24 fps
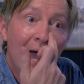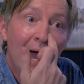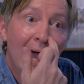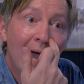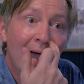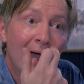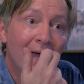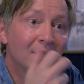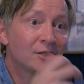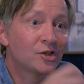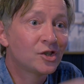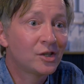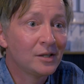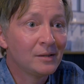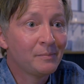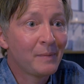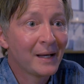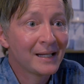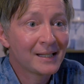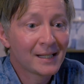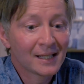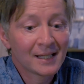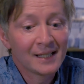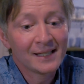And she
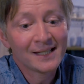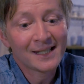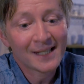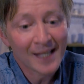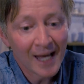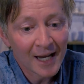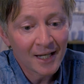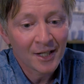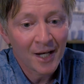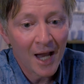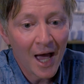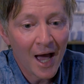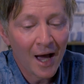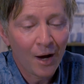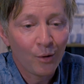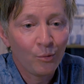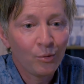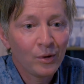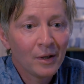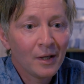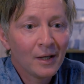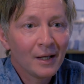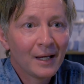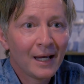basically said no.
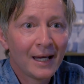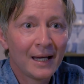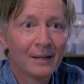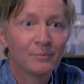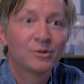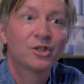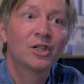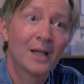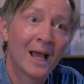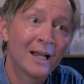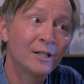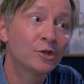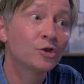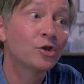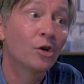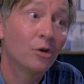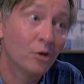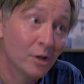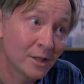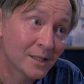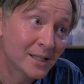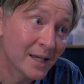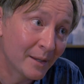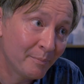Um, she
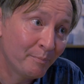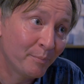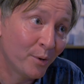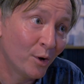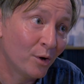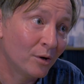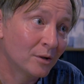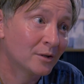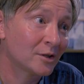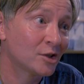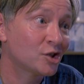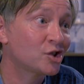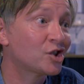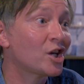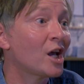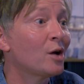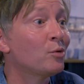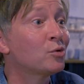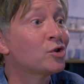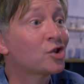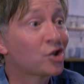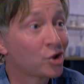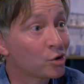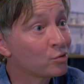enjoyed it, but the show
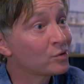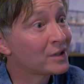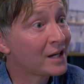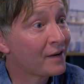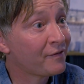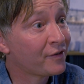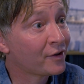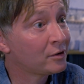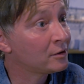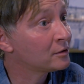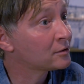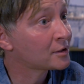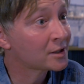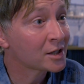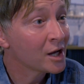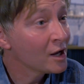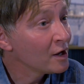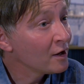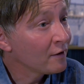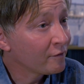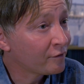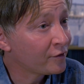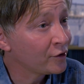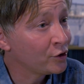was too difficult
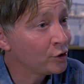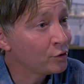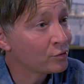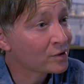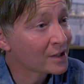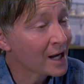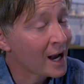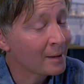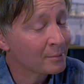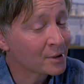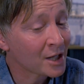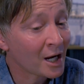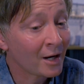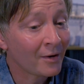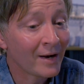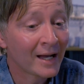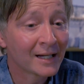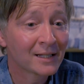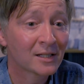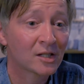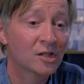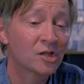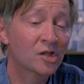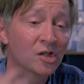for new time
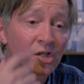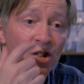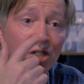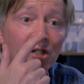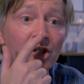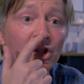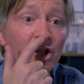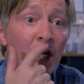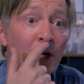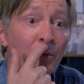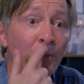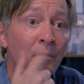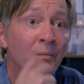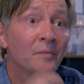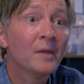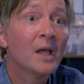directors to do.